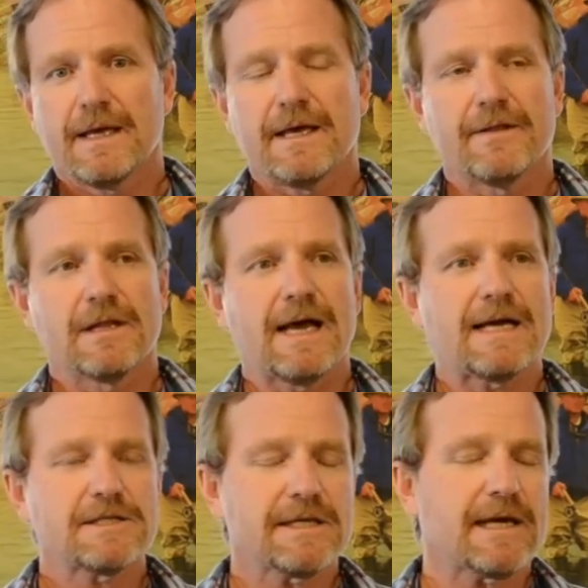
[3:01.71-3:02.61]
And the
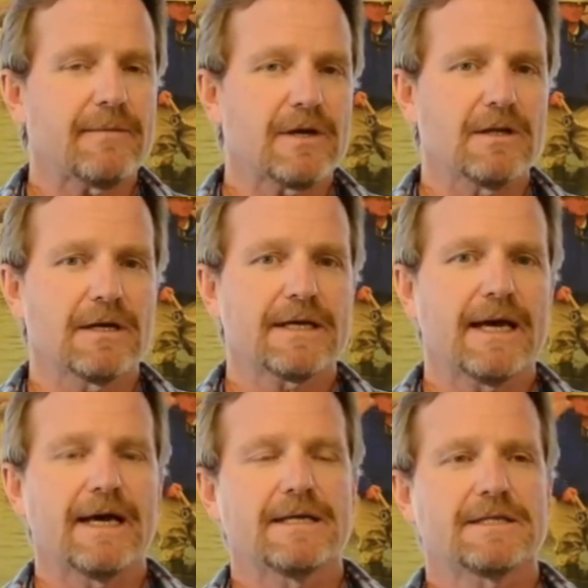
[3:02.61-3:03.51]
last thing I'm going to look
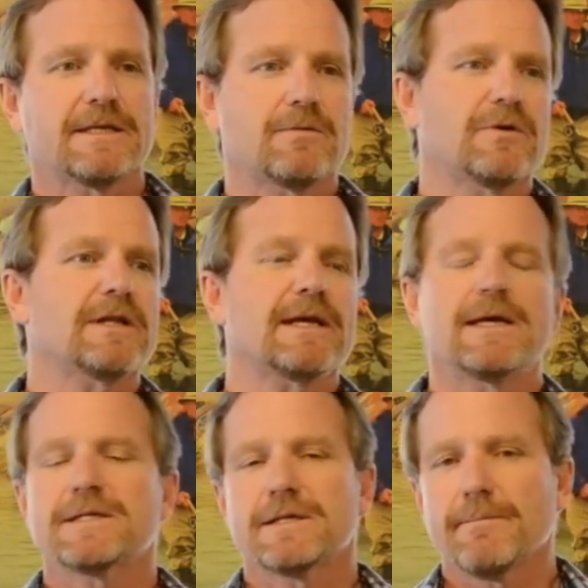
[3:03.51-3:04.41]
at, is it
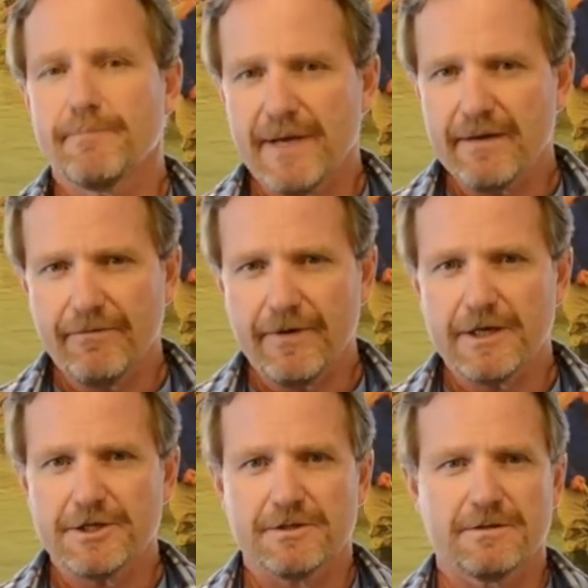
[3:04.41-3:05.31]
a big
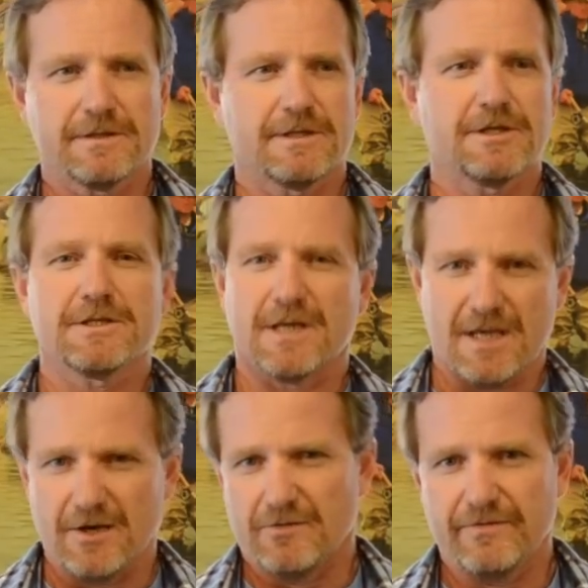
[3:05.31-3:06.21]
fish or is it just a
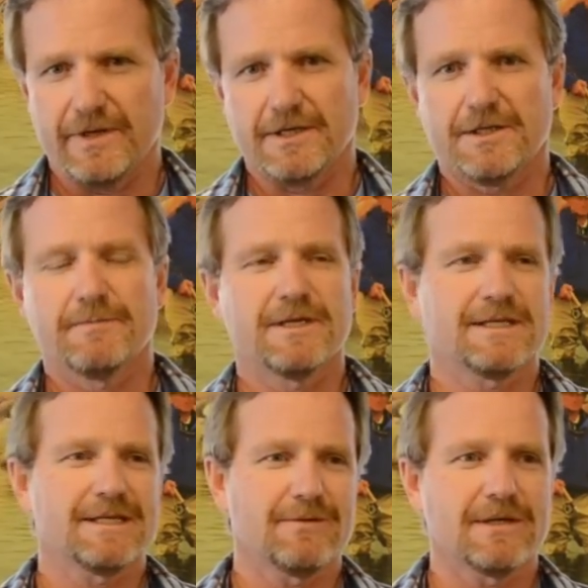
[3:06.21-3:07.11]
cute fish? I mean,
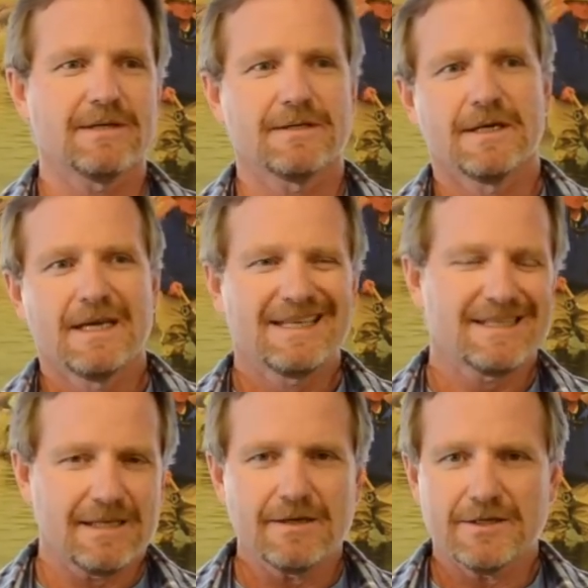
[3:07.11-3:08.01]
is it one of those,
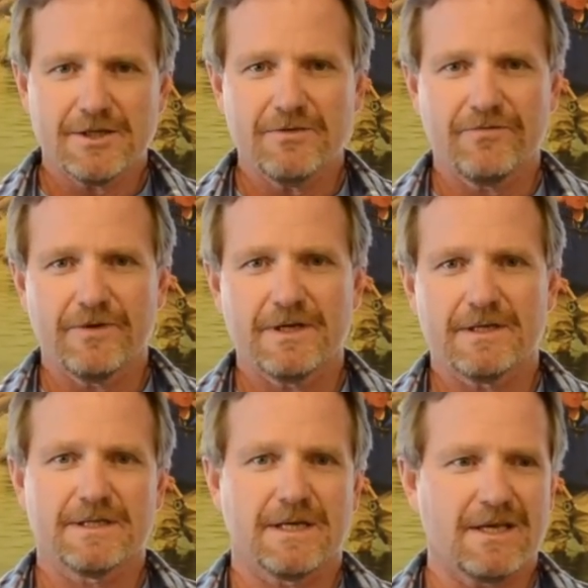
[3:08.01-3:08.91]
is it under 2 foot?
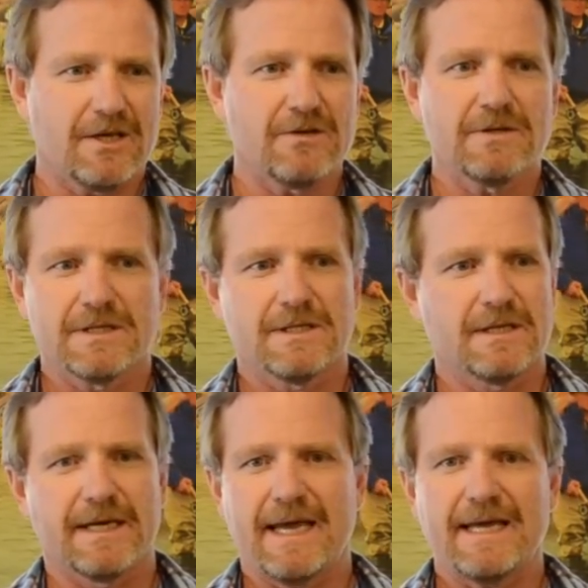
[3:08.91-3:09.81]
Is it cute? Is it
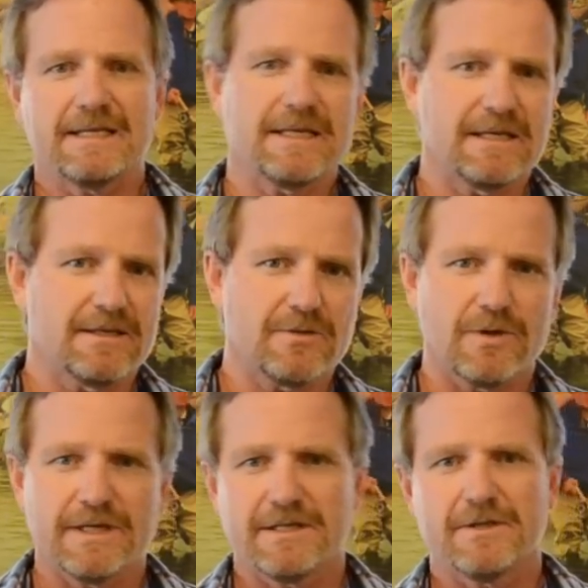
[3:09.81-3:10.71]
like 18 to
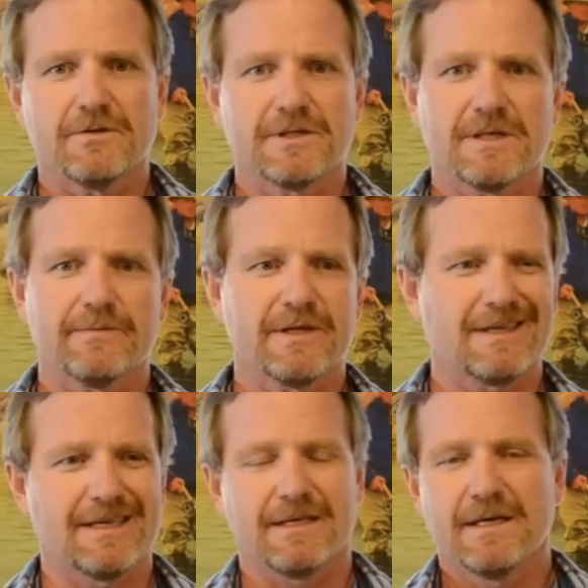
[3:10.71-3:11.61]
22 or something?
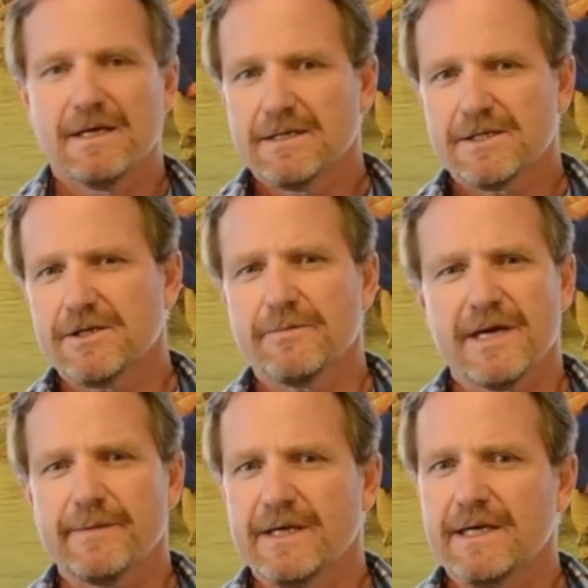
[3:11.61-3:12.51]
Like still
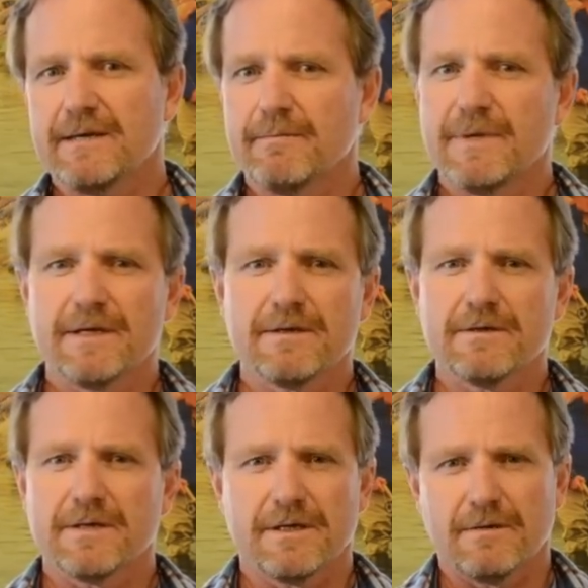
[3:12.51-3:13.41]
maybe eating
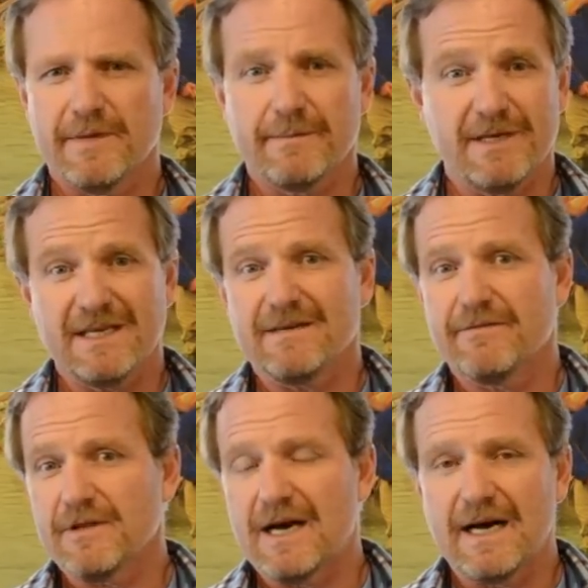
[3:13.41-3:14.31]
minnow, you know, maybe eating
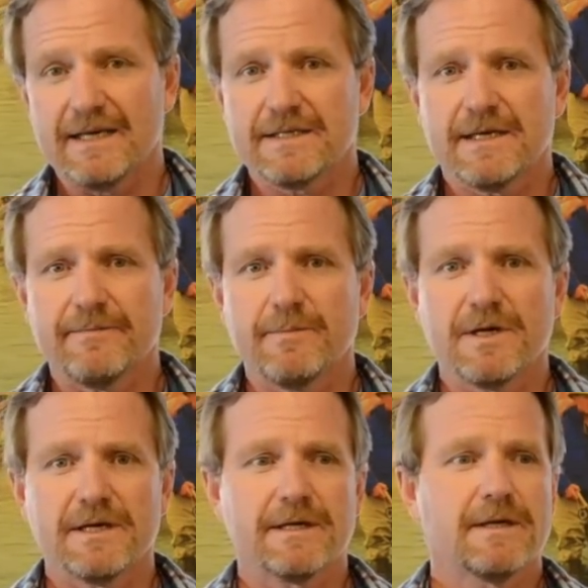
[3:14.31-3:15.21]
fly type
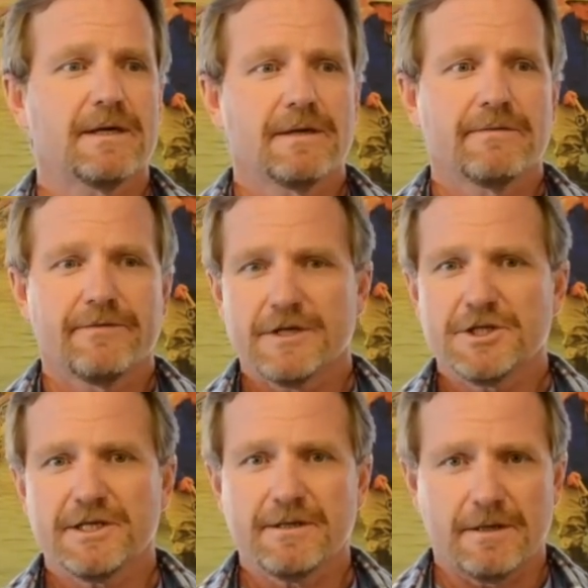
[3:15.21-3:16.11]
bug,
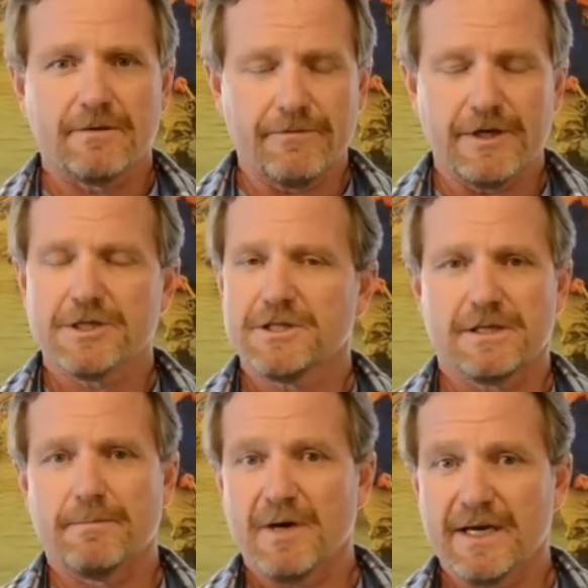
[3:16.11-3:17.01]
fishy, you know, fish. Is
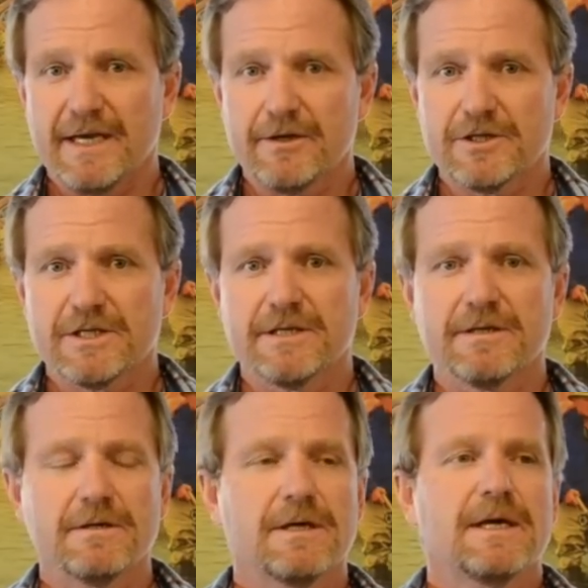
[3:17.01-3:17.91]
it a bug eater
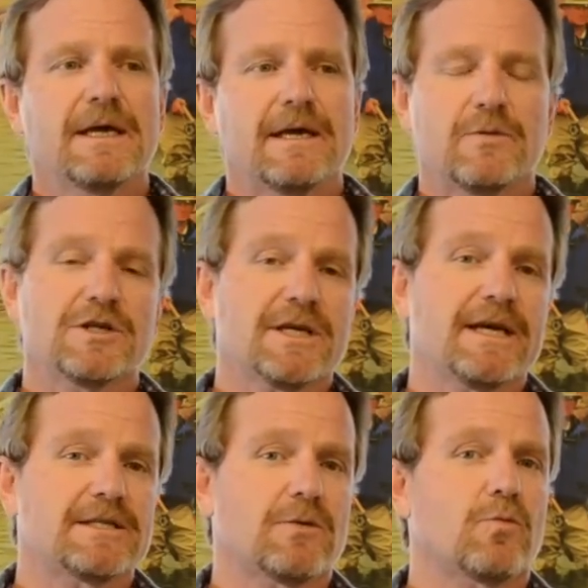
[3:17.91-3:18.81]
still? In which
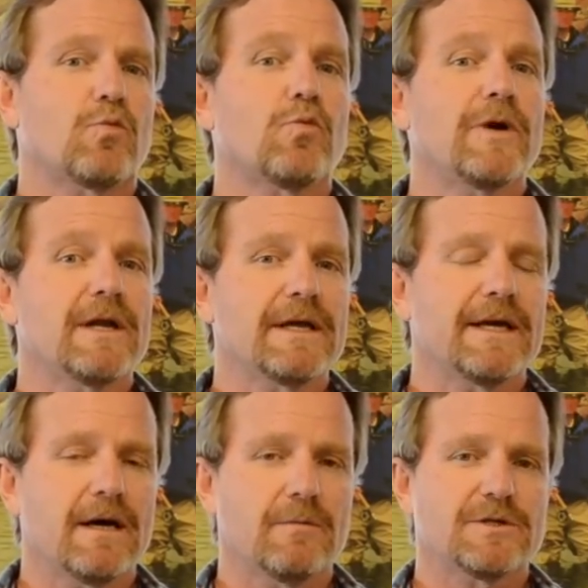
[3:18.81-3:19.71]
case, it really
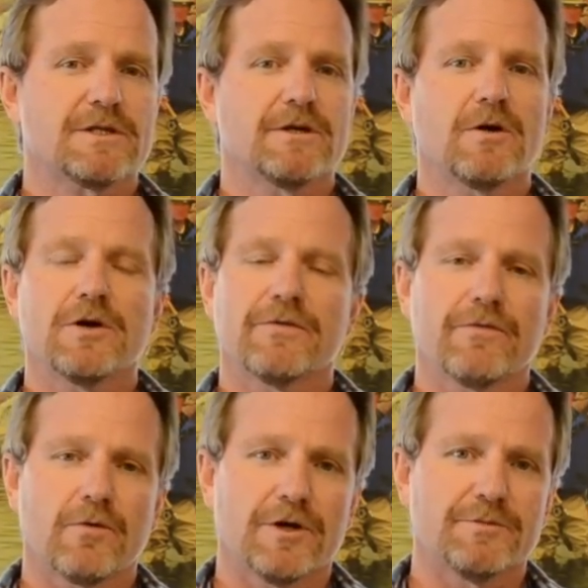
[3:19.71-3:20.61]
helps to know your
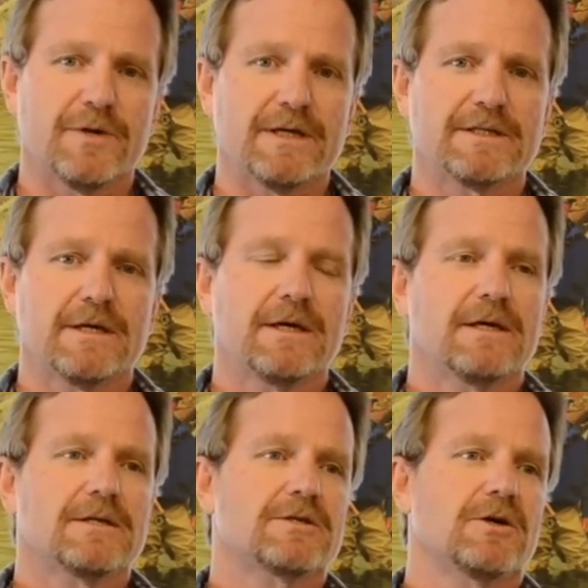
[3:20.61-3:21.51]
forage base.
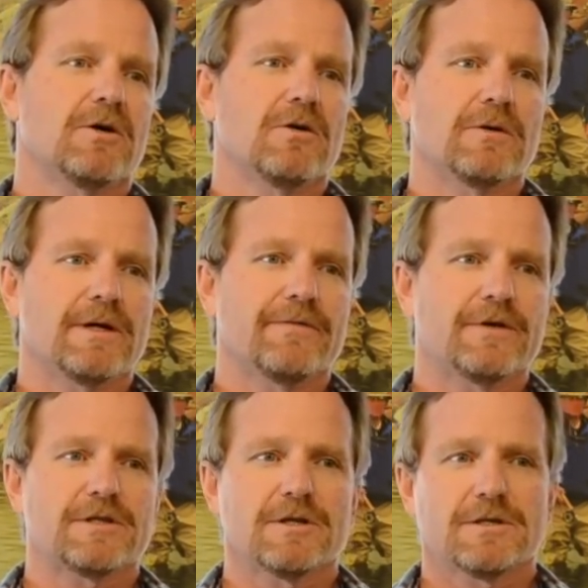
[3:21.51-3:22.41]
So if
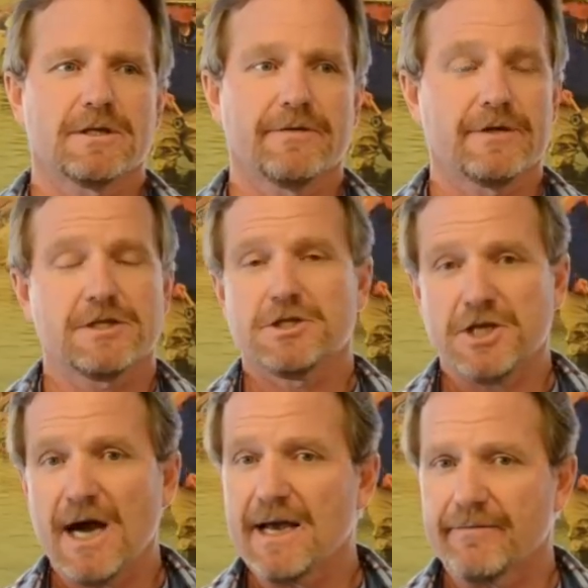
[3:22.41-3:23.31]
it's a
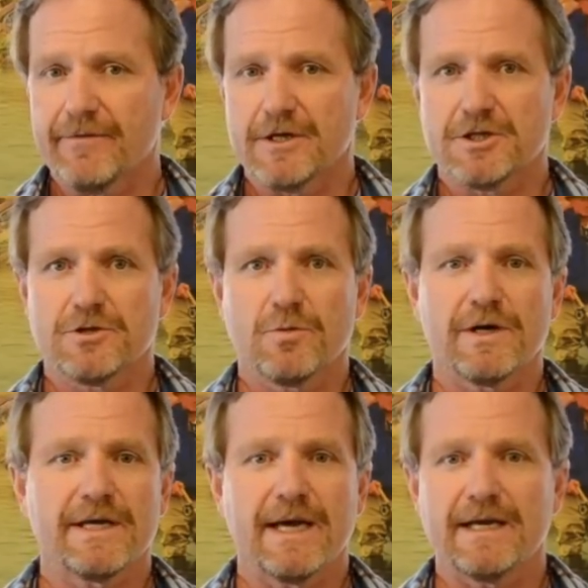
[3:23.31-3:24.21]
giant fish, a
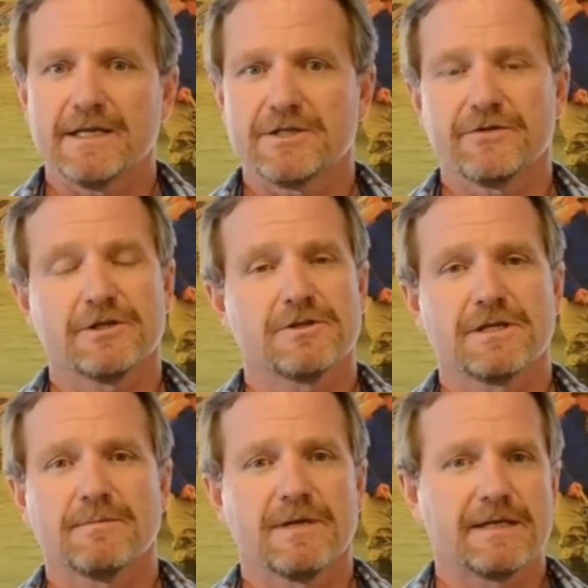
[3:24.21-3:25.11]
28 inch fish or
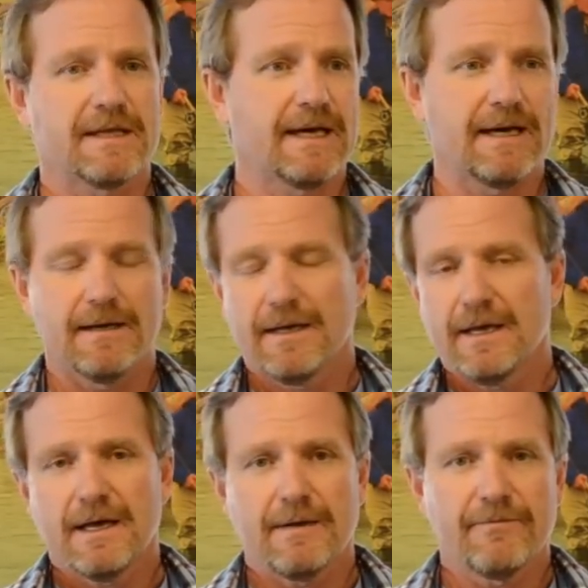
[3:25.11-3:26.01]
something like that,
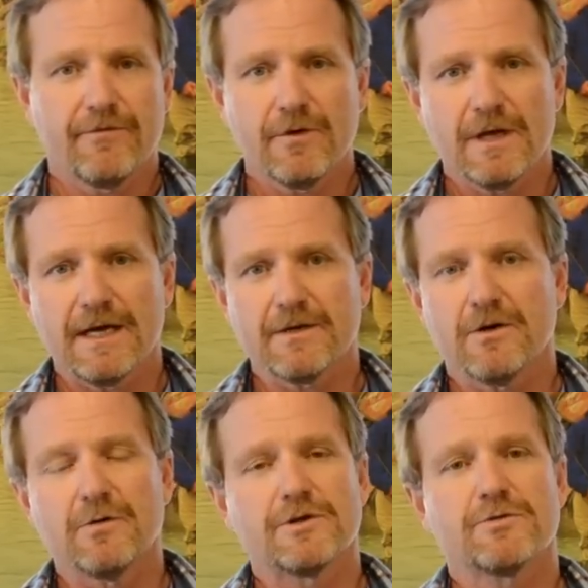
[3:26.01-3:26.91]
I'm full on
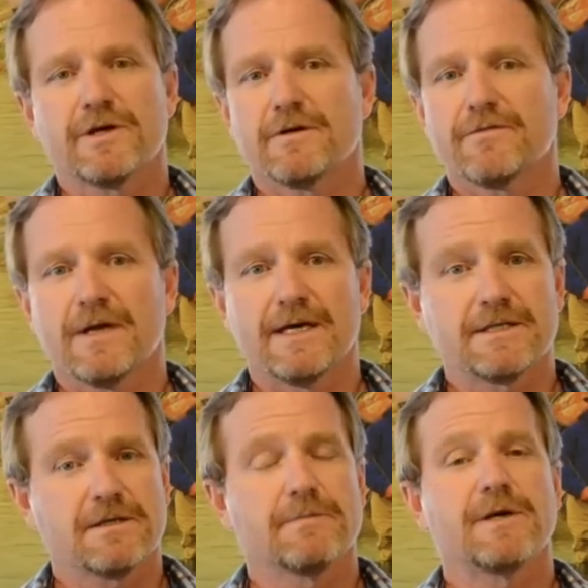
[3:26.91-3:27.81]
going with trigger fly.
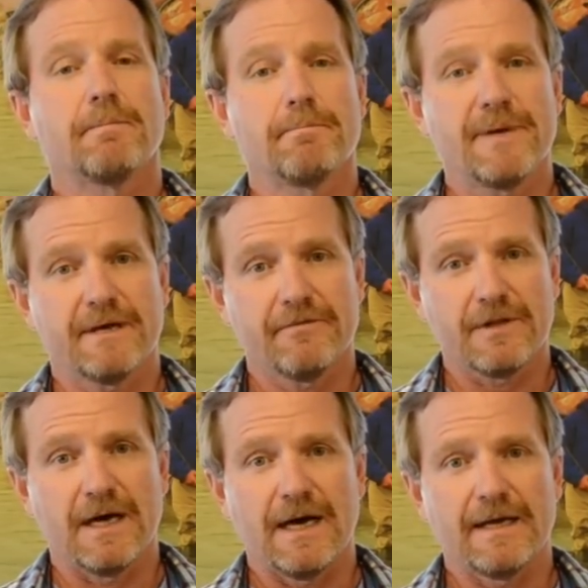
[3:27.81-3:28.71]
It's going to be a big
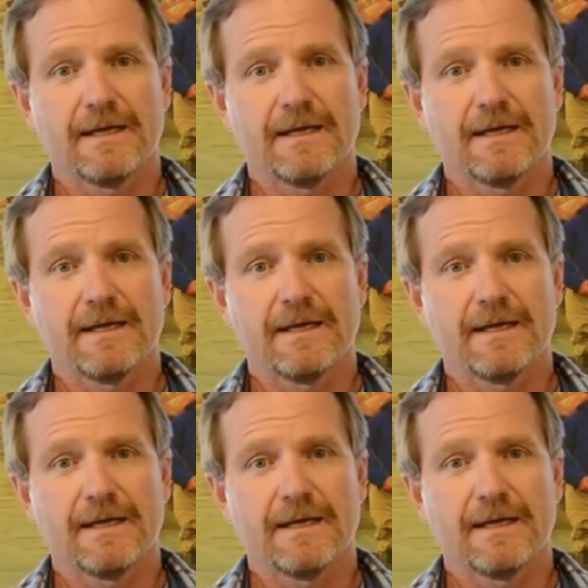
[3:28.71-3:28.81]
fly.